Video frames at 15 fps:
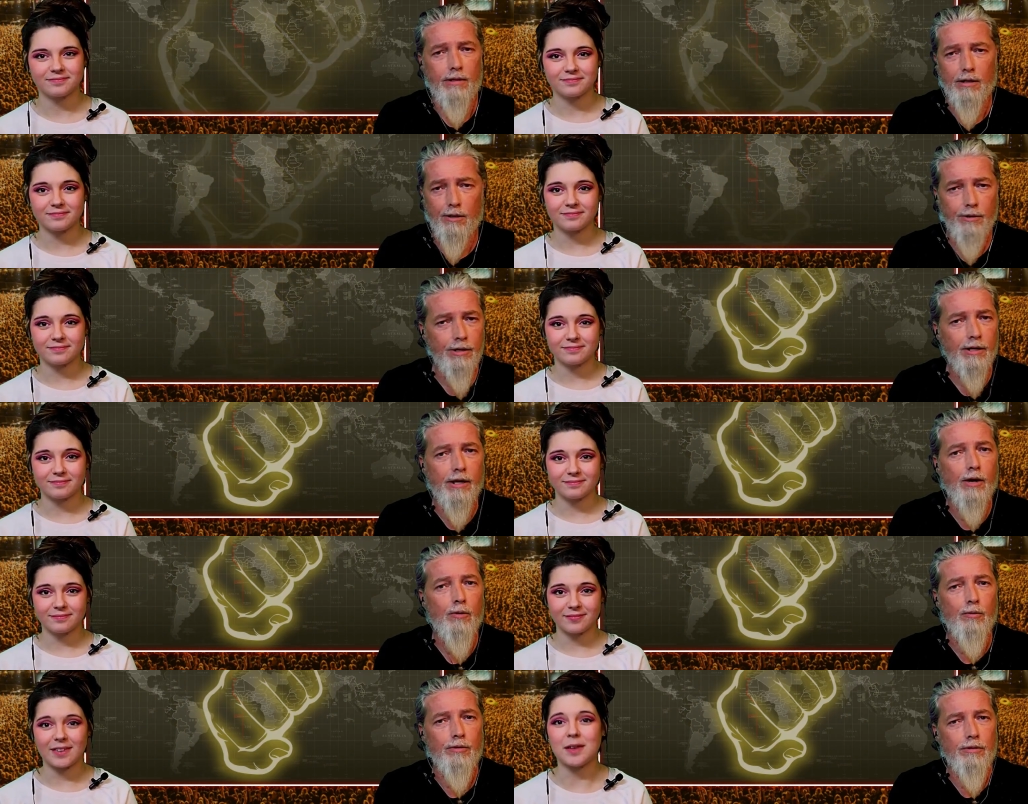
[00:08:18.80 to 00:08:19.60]
Speaker 1: There you
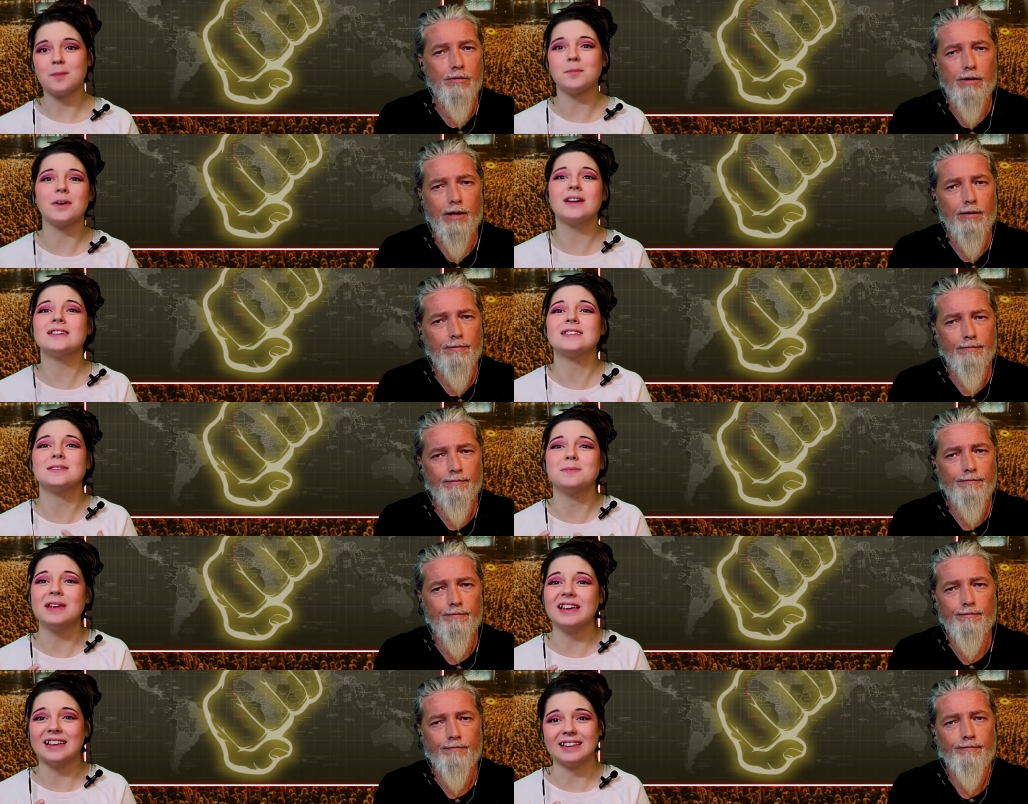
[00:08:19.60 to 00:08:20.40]
go. Embrace
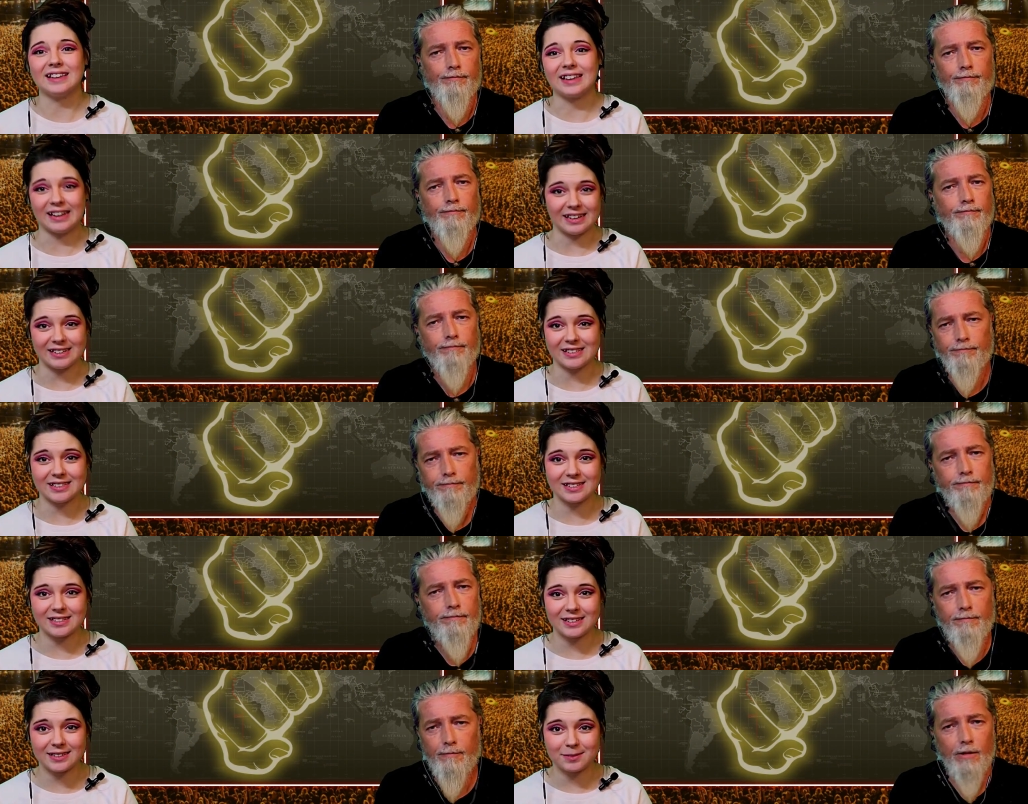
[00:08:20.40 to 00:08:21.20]
Speaker 2: me, at least.
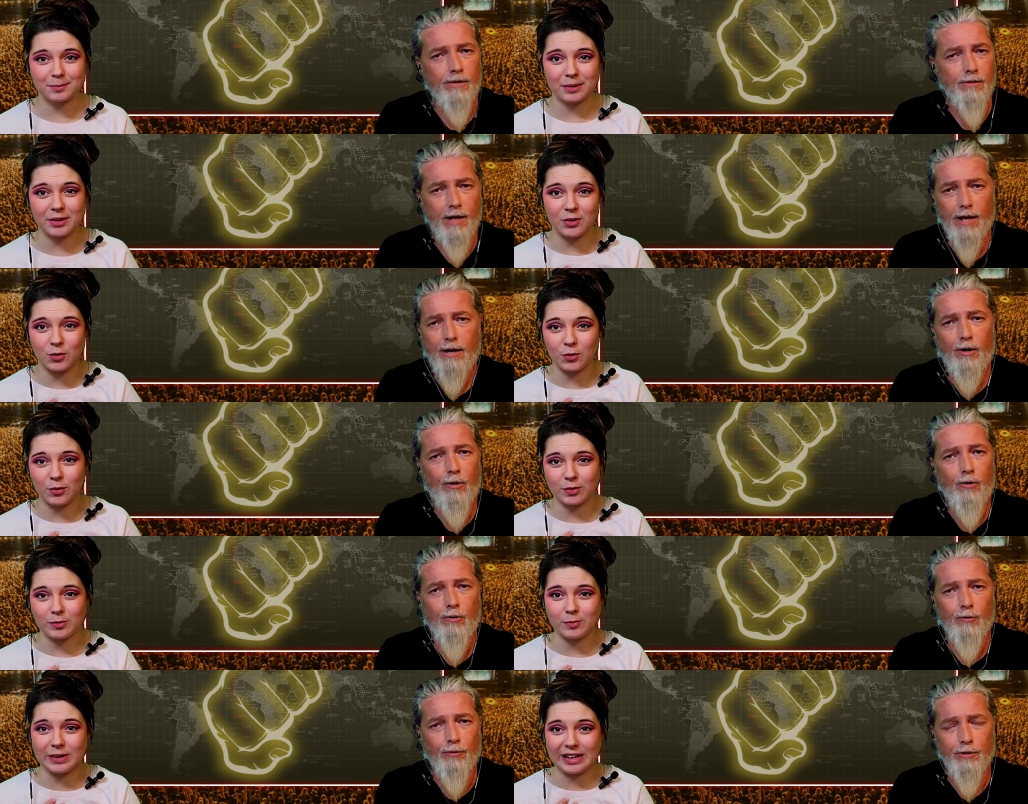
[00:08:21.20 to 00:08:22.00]
Speaker 1: We got
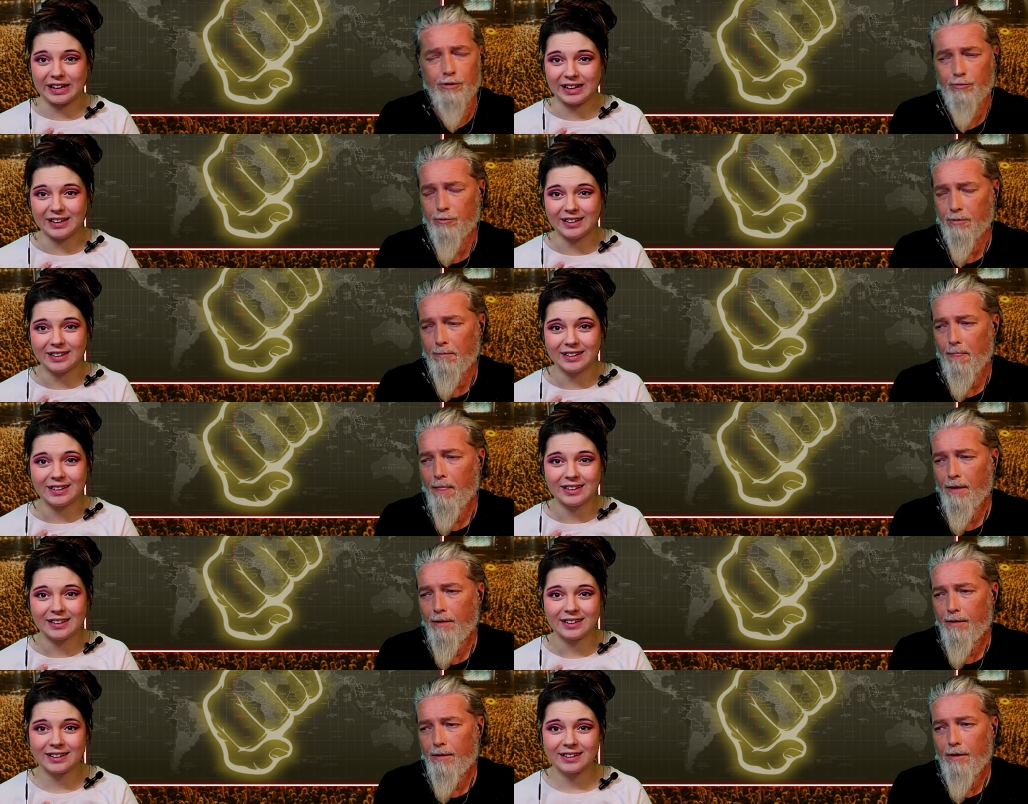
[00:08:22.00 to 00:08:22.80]
her on this one.
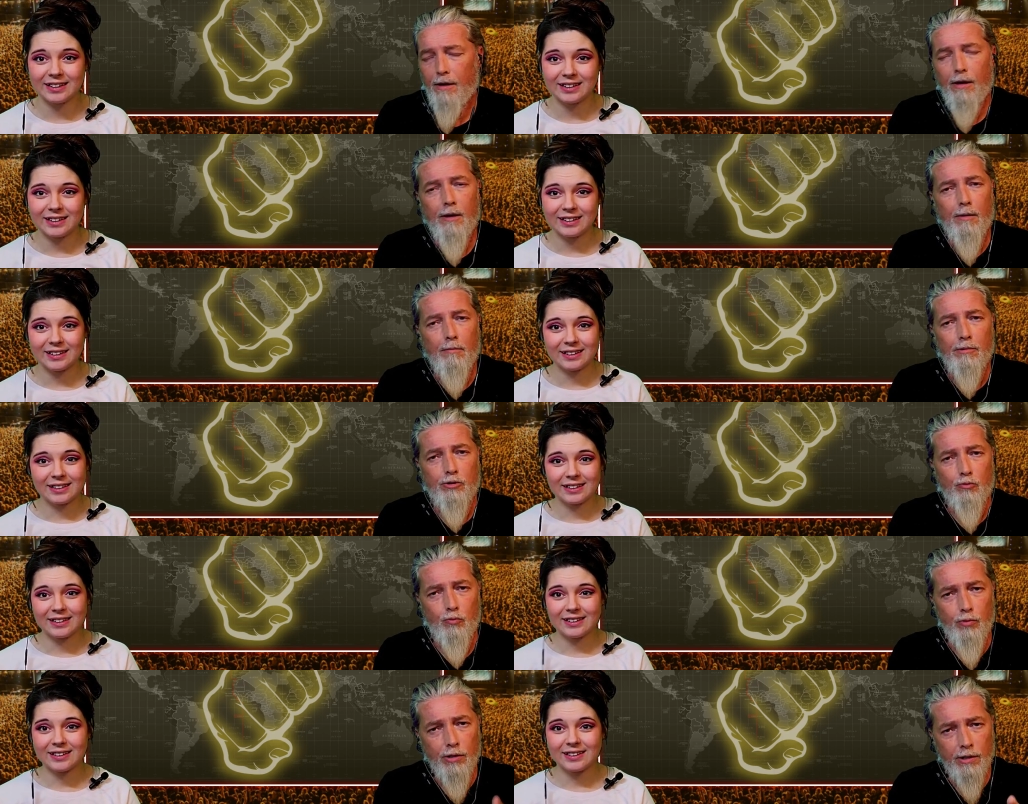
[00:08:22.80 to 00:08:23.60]
But
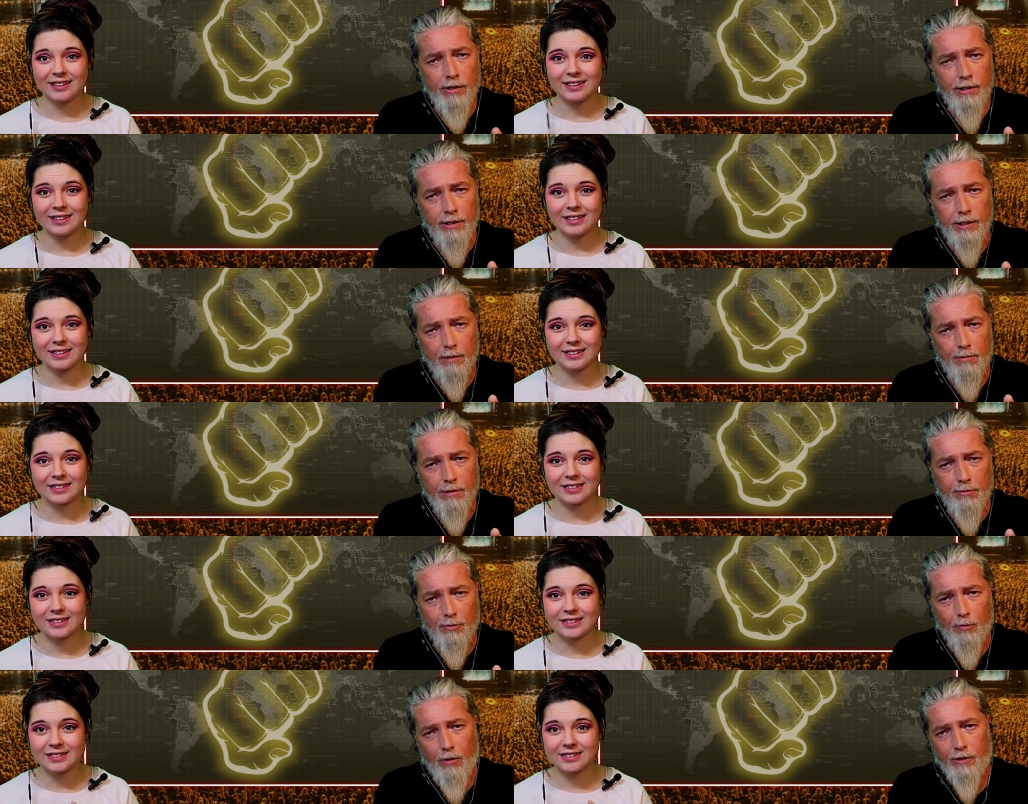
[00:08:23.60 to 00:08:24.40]
you really need to get
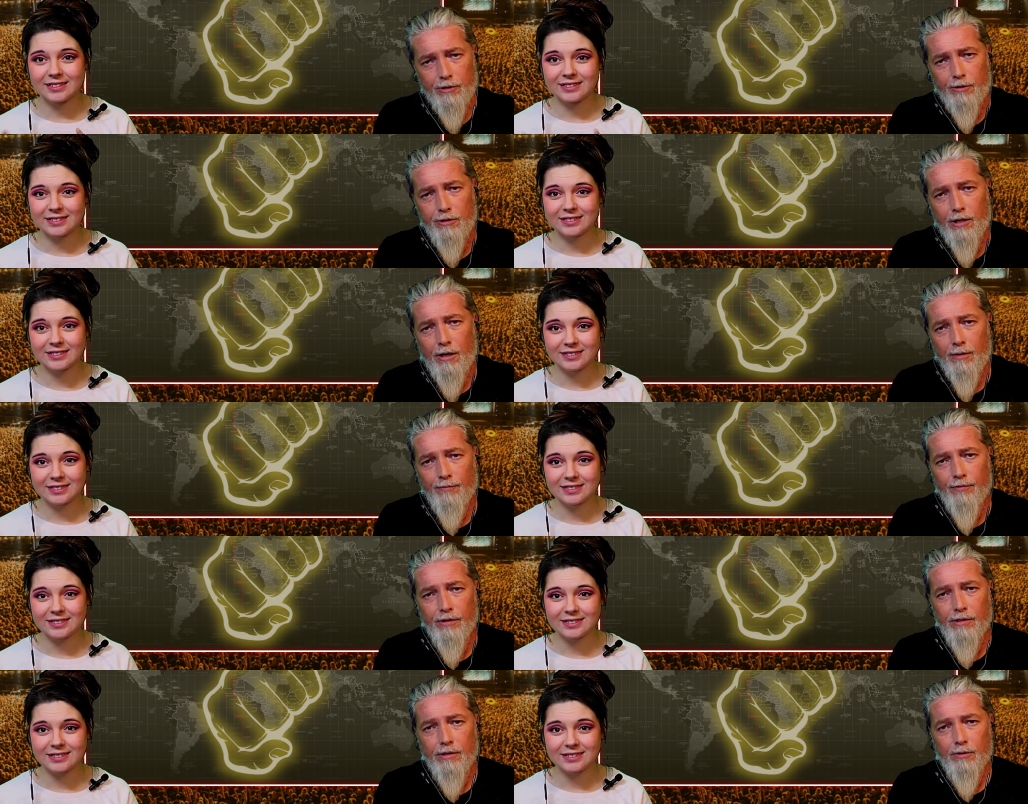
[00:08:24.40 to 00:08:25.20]
people to watch our Tom
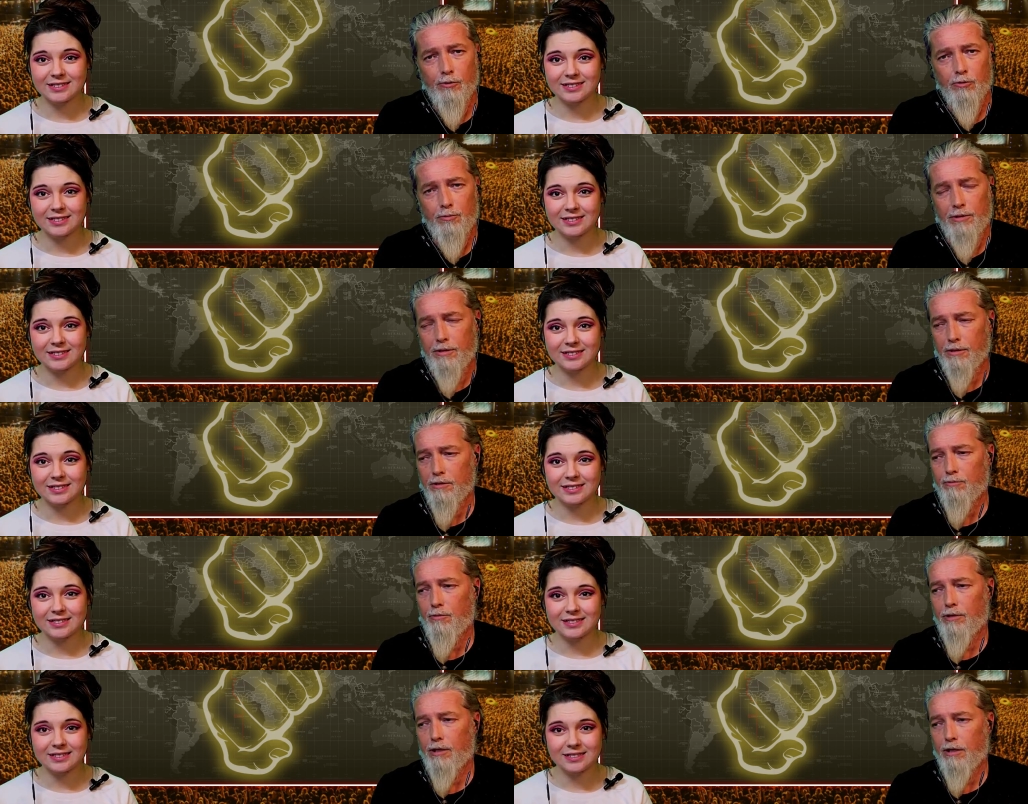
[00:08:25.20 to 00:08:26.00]
videos because
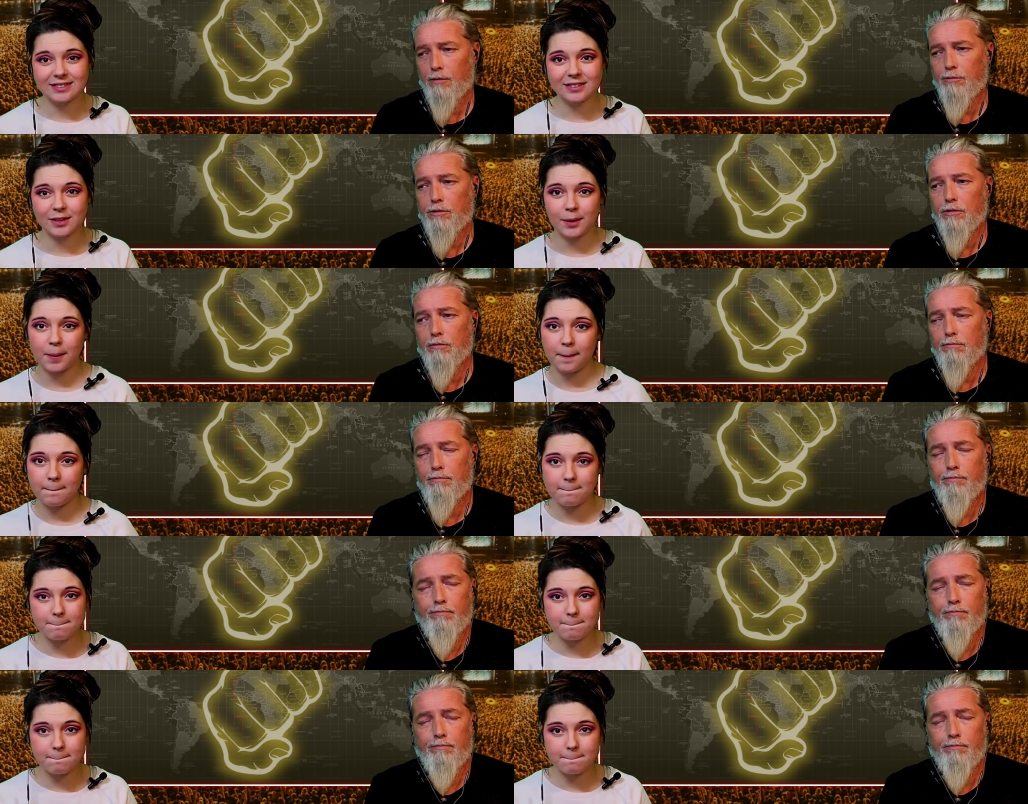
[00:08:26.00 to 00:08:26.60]
when it comes to